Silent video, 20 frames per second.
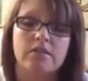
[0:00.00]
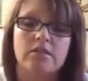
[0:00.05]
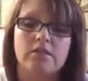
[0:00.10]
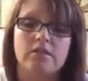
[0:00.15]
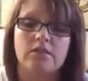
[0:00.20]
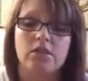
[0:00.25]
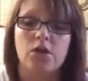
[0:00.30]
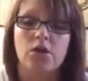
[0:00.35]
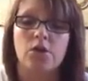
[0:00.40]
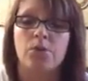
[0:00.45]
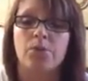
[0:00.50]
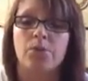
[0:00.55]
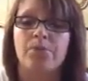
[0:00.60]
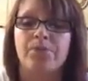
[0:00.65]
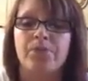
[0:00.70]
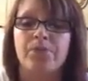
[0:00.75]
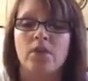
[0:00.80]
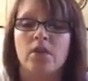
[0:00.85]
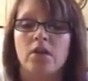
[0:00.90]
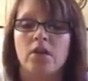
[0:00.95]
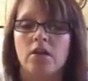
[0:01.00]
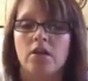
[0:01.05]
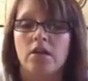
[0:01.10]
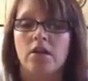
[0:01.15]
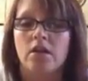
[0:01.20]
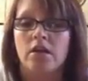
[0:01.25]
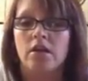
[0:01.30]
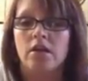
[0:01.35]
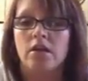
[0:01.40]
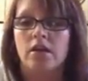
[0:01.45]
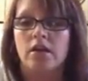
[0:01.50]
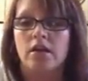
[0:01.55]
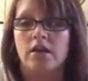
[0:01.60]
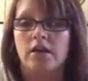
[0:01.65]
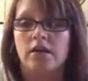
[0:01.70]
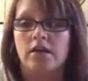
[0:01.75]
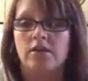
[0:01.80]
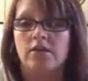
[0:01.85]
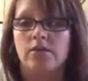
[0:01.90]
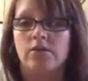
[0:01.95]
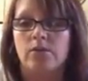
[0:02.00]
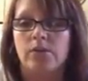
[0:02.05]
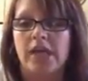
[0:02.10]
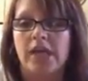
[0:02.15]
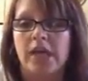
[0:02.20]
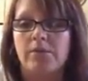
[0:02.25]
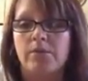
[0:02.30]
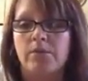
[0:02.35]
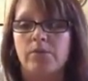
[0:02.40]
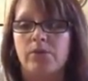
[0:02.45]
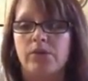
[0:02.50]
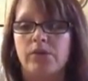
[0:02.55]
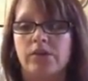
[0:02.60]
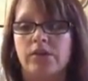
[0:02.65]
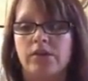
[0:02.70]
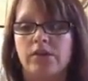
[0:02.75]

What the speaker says: So we came up with